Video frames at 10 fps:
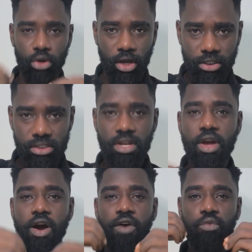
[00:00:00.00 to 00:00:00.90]
products
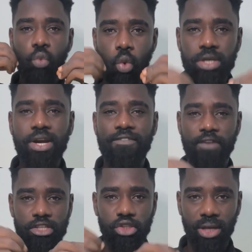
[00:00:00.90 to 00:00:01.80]
of what her
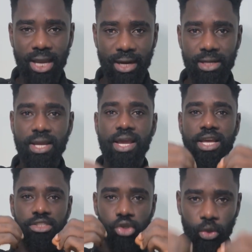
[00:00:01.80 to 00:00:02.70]
fashion line
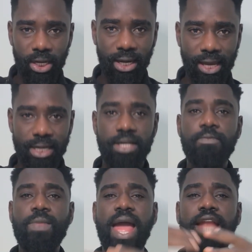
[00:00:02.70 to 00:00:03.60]
is looking like.
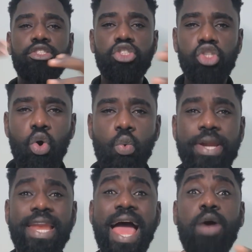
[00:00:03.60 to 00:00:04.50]
And so
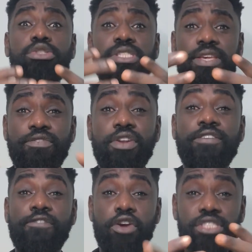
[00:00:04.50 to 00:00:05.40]
we now see for
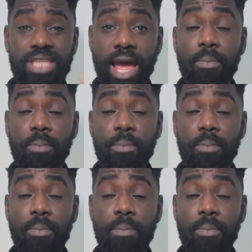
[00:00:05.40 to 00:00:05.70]
the first